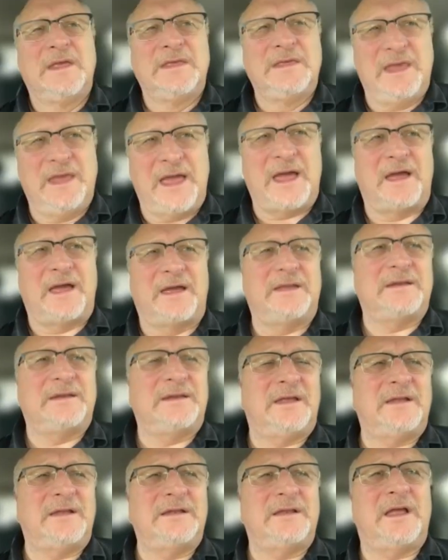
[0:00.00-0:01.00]
Yeah,
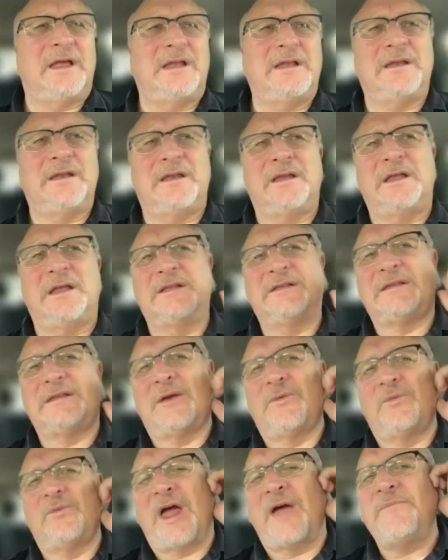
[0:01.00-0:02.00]
and and and it,
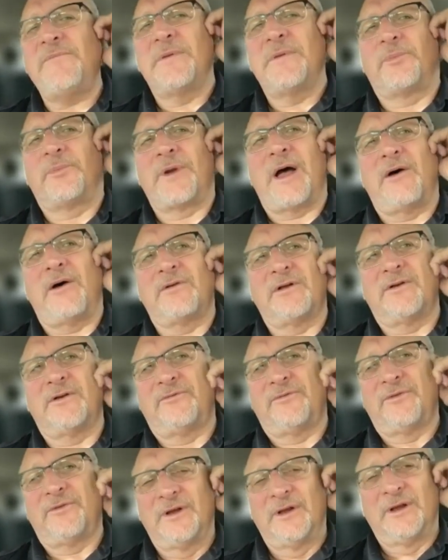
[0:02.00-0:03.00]
what I've been proud of,